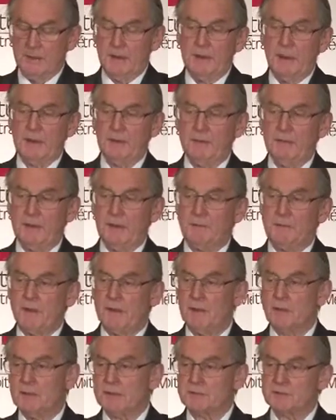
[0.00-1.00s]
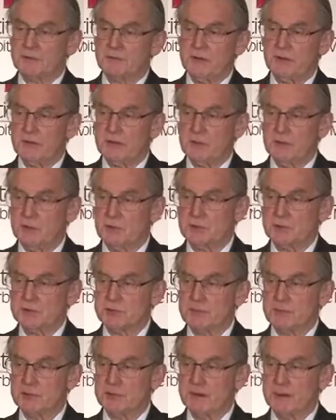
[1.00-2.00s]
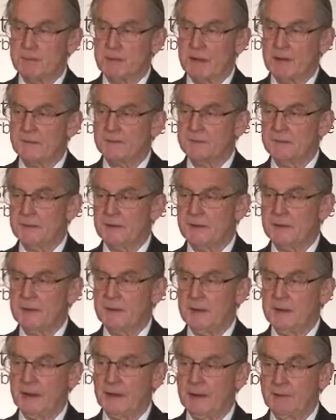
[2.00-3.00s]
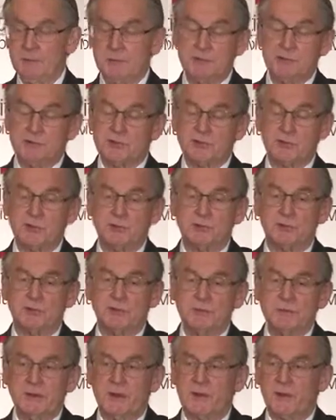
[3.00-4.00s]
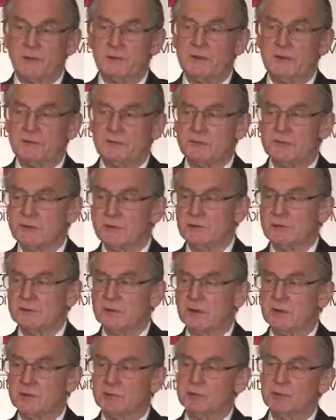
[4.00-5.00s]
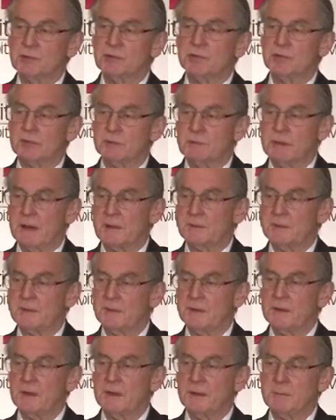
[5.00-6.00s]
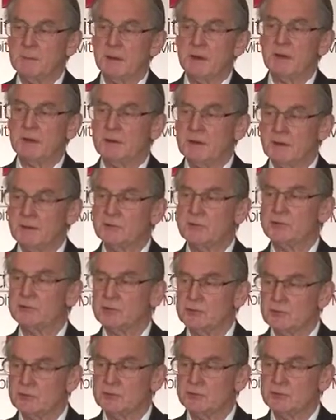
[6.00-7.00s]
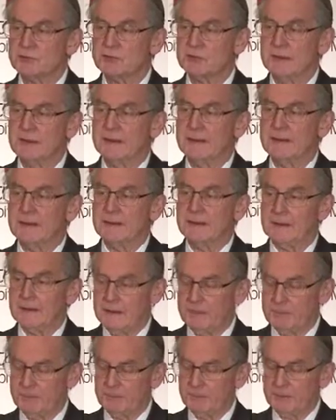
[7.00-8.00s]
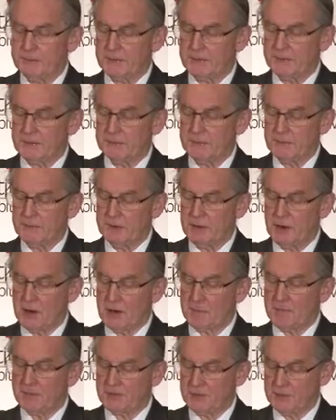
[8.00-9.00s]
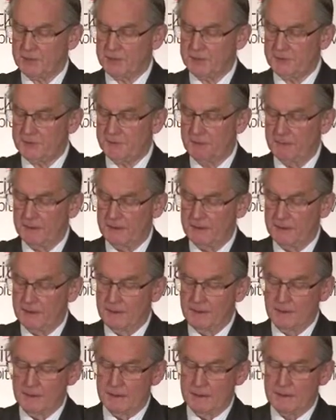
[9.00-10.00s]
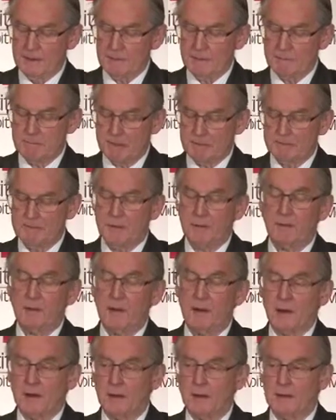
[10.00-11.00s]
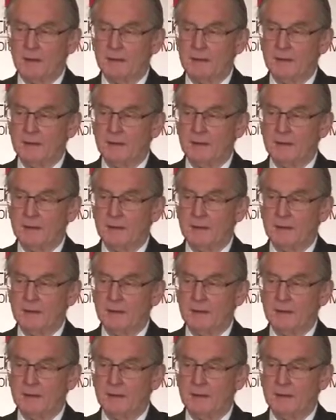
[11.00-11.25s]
Then there is the notion about the, which is true, and all of these things are true about the ability to choose the arbitrator, but there are